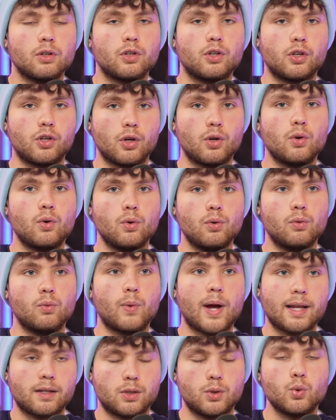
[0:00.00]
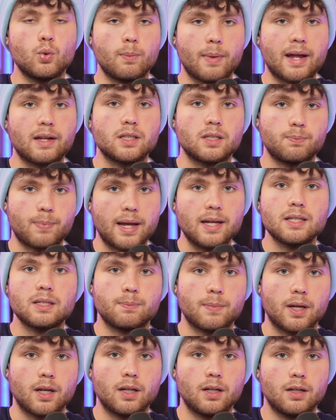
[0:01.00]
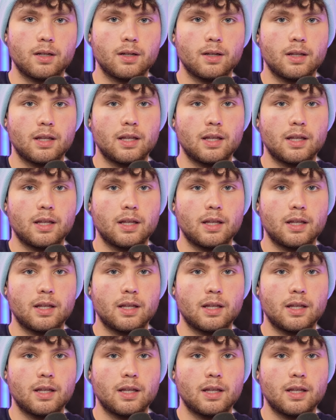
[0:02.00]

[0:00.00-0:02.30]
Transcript: you went to a man's basement